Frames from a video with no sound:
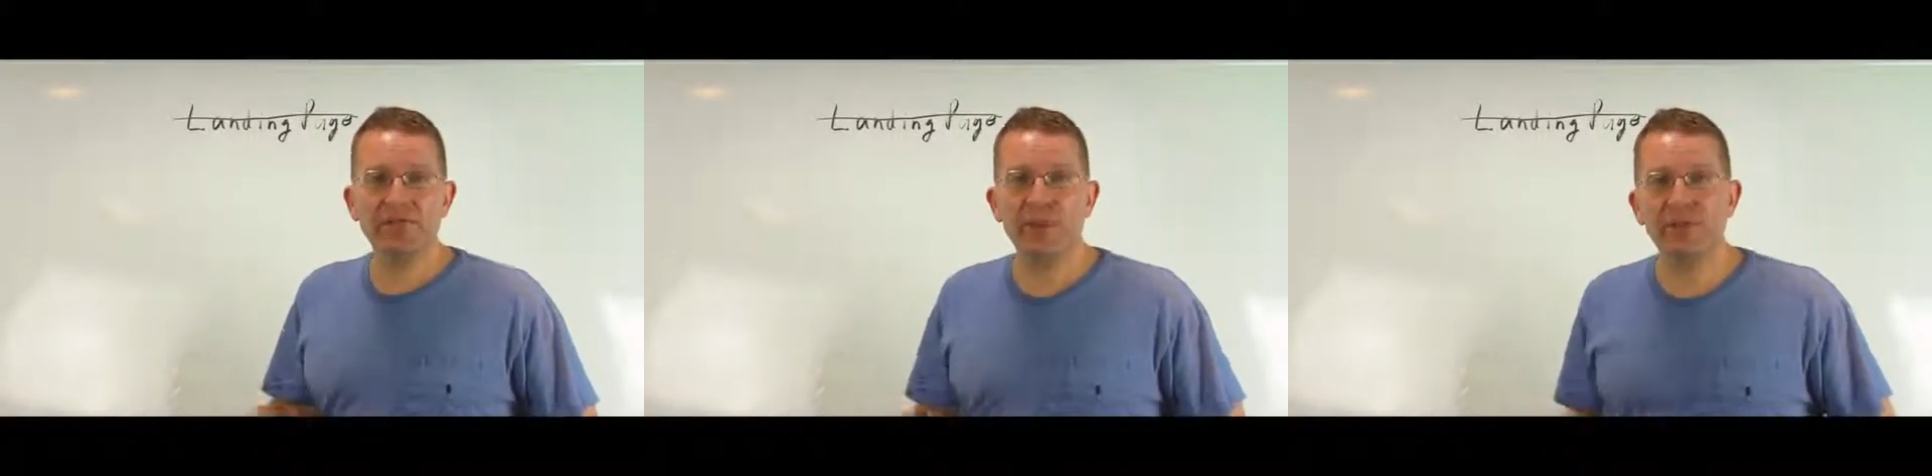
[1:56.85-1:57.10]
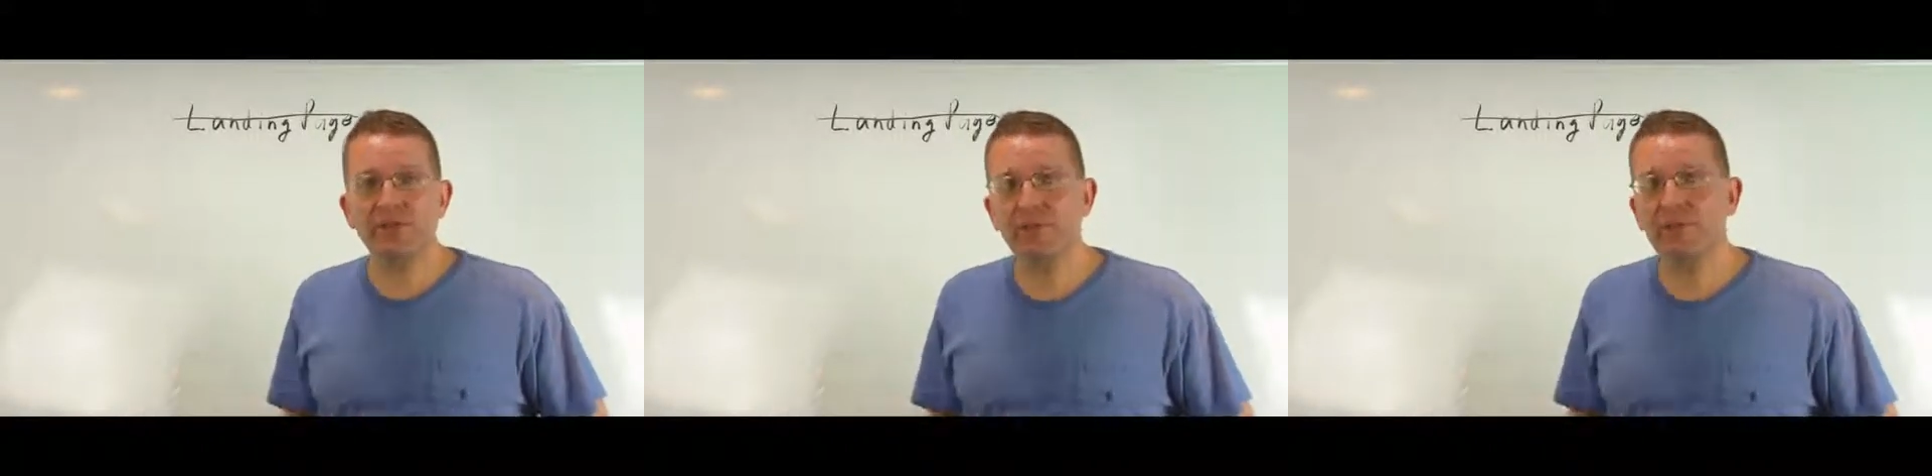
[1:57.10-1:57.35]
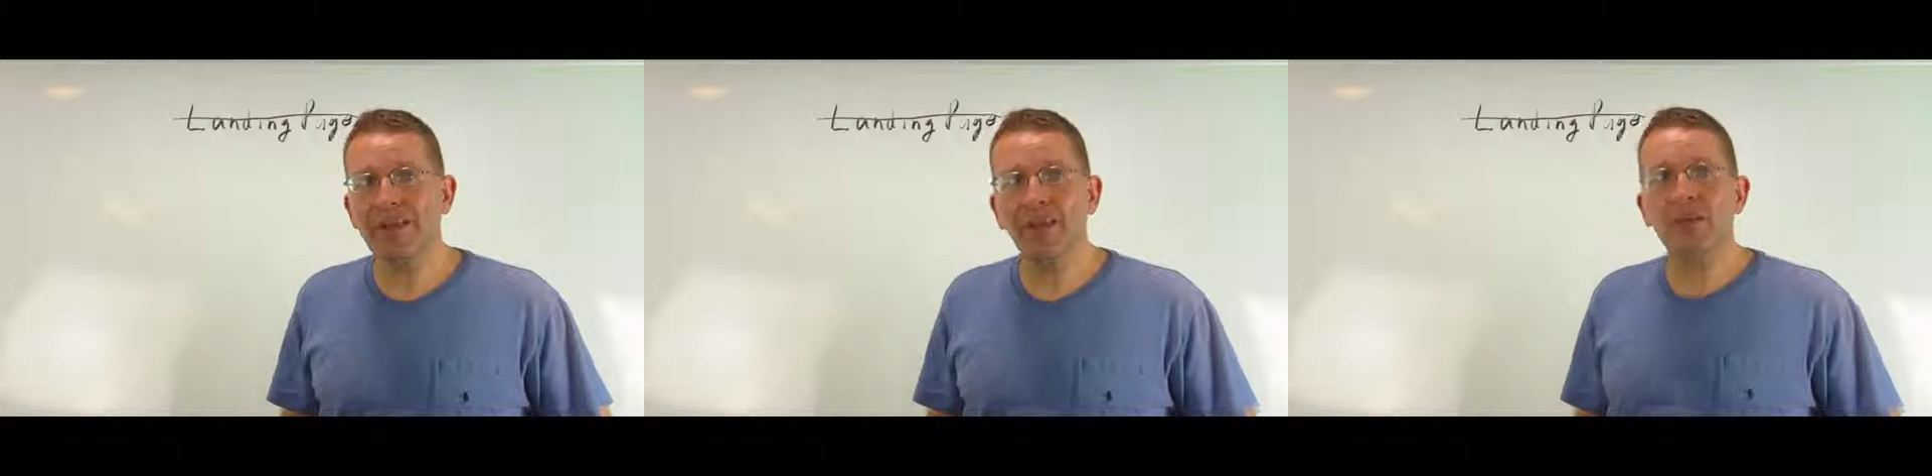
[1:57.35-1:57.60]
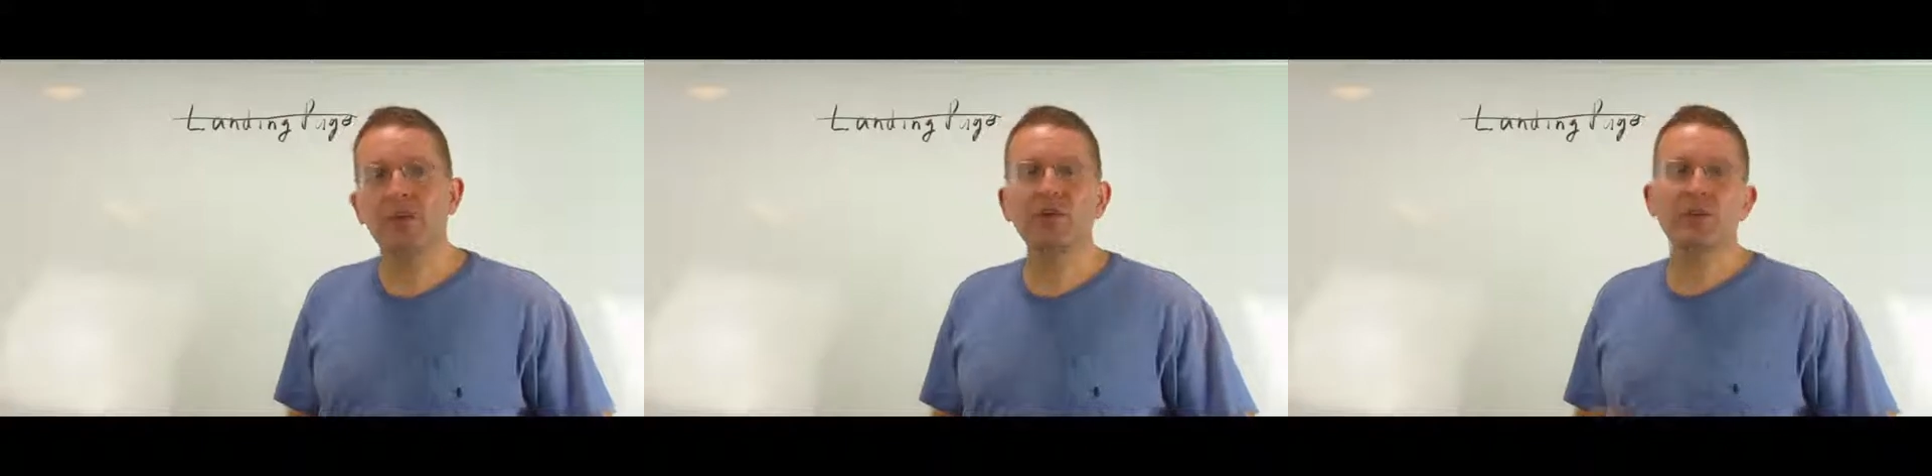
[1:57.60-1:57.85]
made for
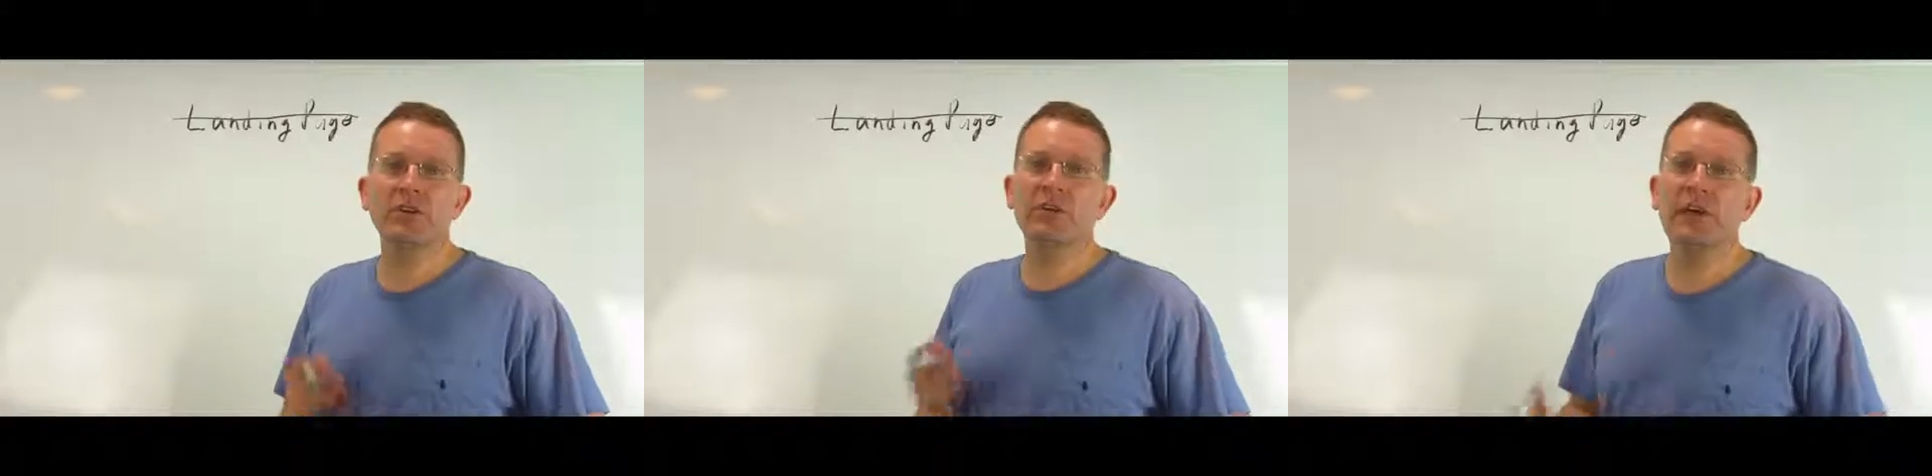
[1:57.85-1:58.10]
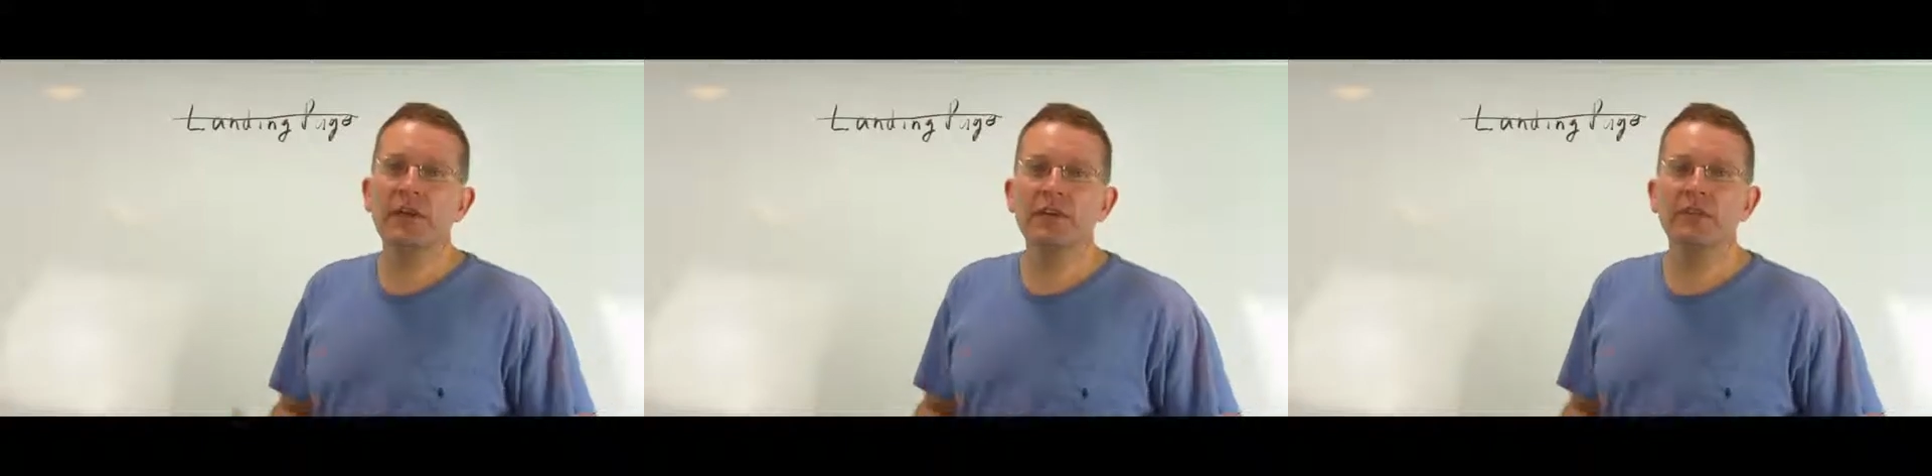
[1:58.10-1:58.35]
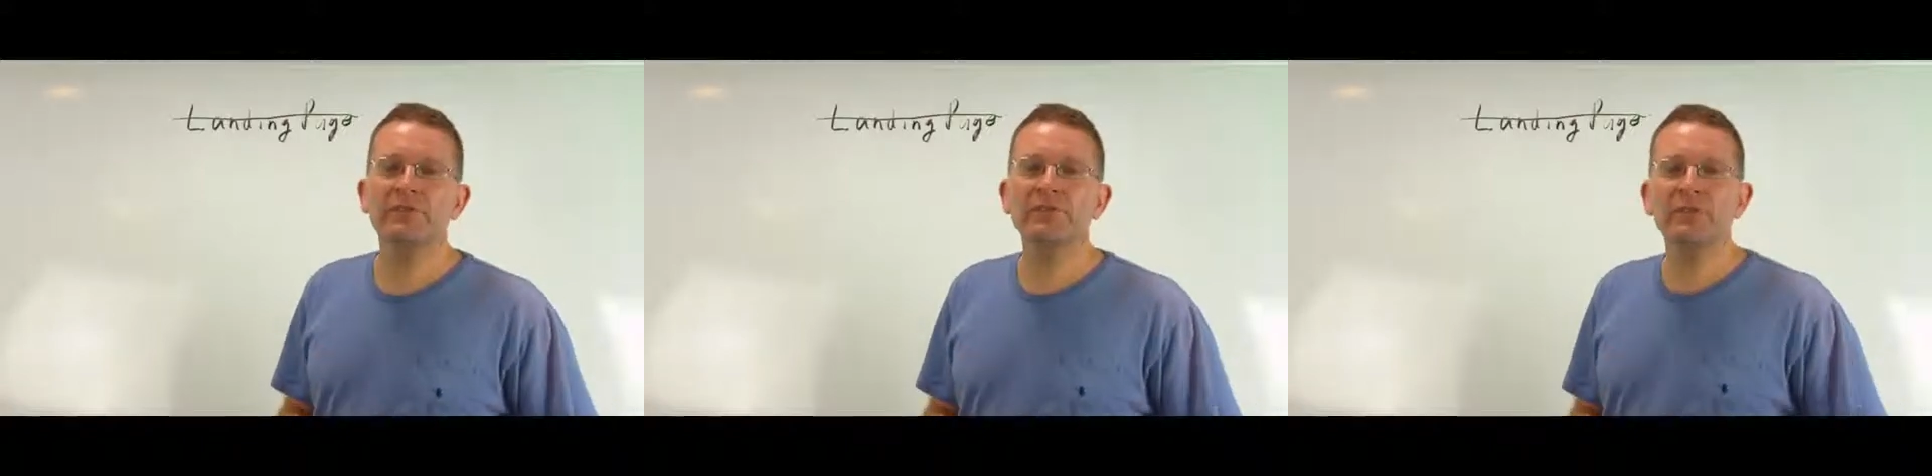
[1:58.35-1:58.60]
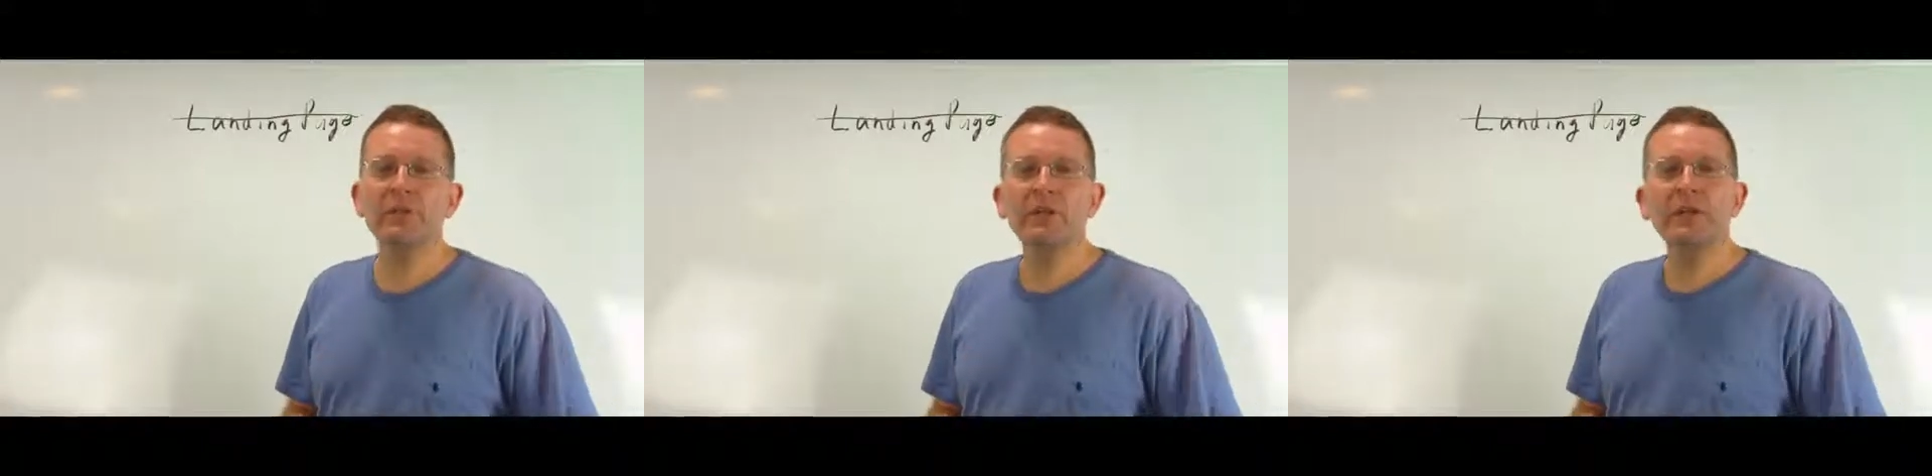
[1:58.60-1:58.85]
radio, or you're not
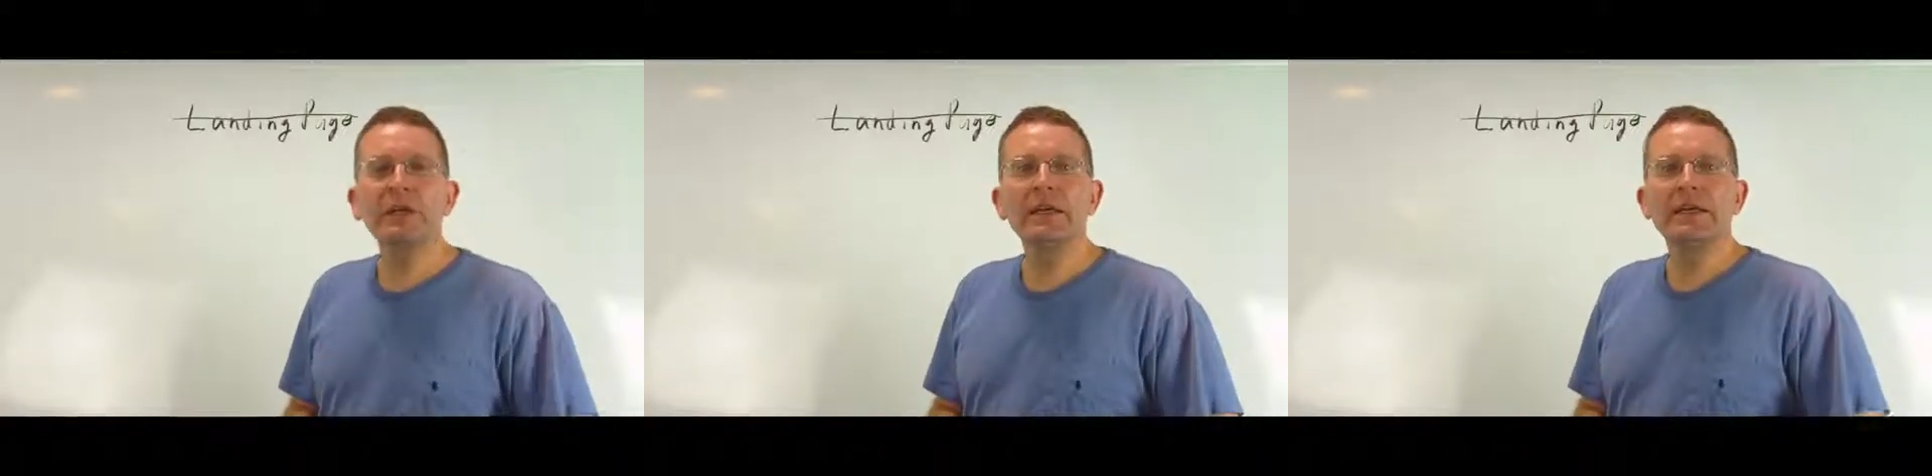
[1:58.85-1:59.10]
comfortable